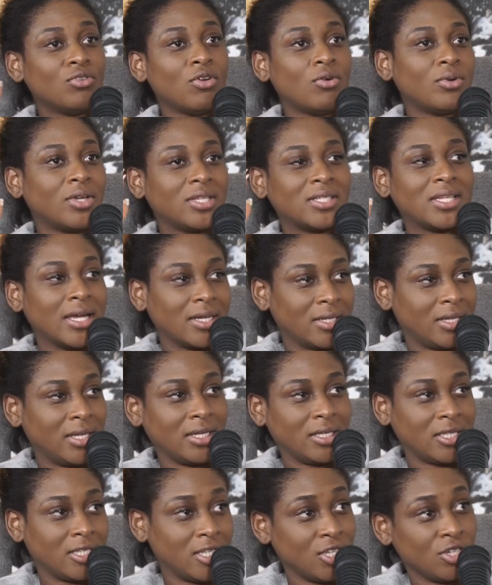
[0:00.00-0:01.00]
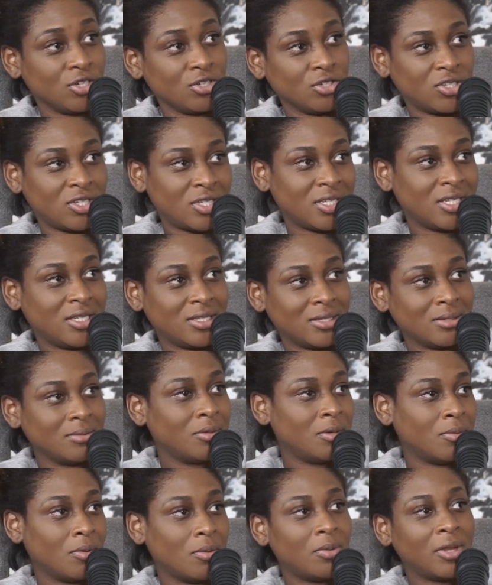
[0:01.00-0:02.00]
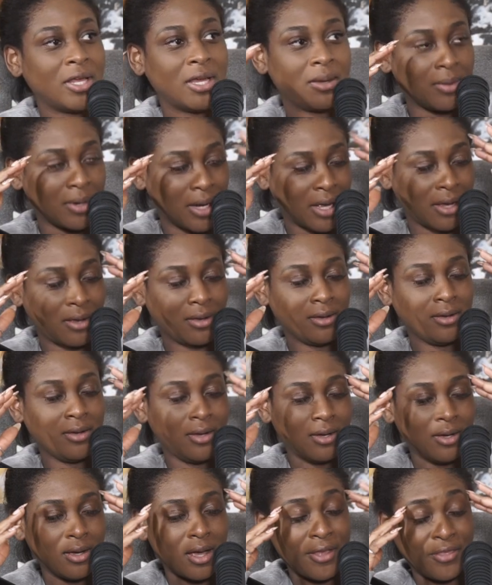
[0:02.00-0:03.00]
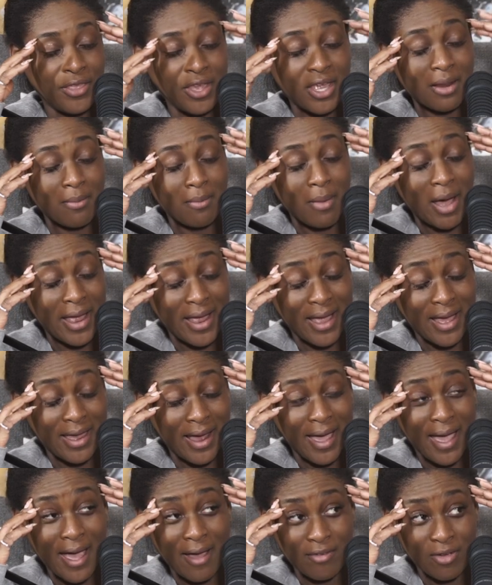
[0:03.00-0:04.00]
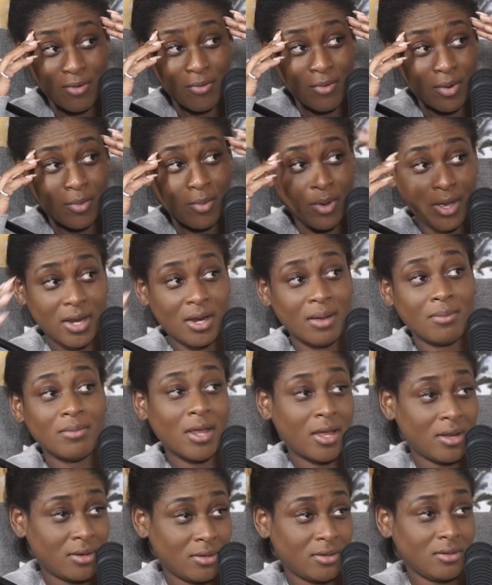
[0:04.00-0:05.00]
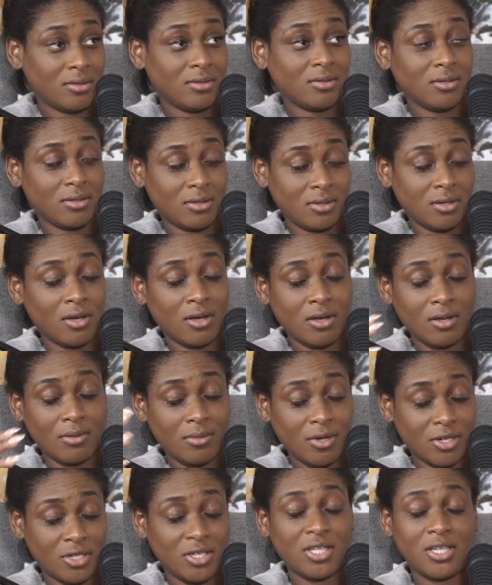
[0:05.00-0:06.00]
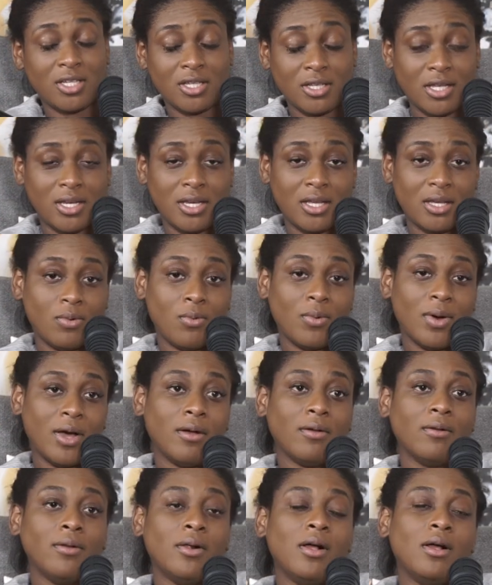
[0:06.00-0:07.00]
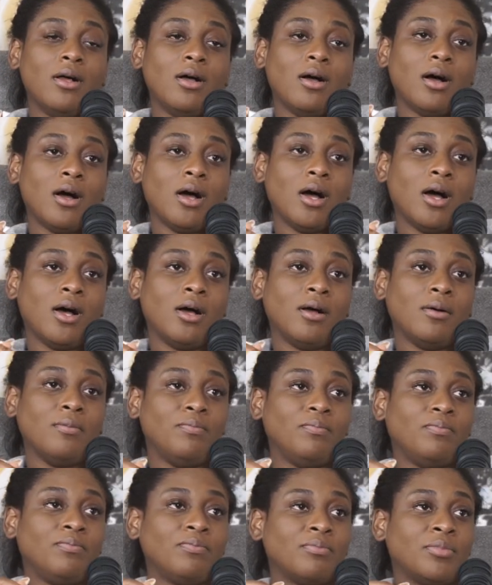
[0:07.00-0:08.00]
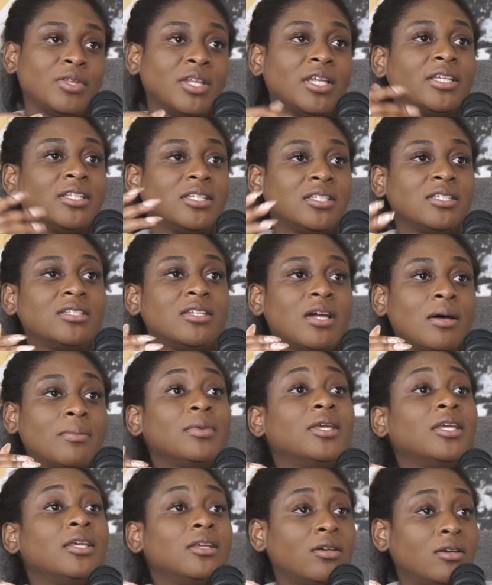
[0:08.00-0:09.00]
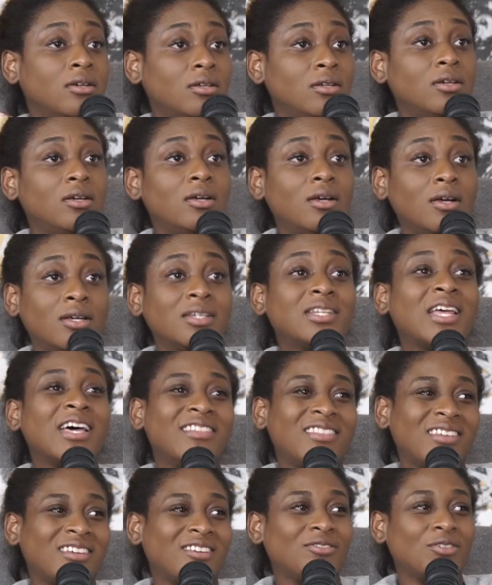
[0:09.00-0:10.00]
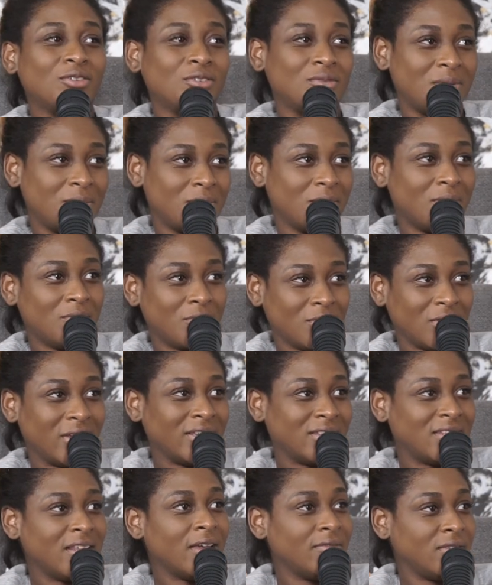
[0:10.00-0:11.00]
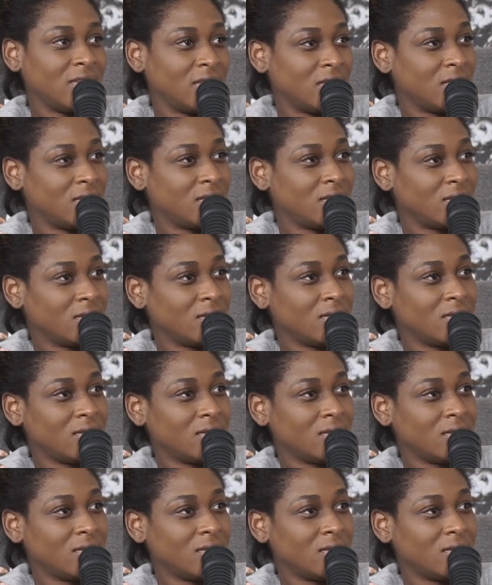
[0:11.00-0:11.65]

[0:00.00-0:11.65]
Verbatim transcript: know exact like years, seasons people play, but I, I think in my head I have it one way, and I'm not um, articulating it well. Um, but like this is not me because I think of those people more like 70s.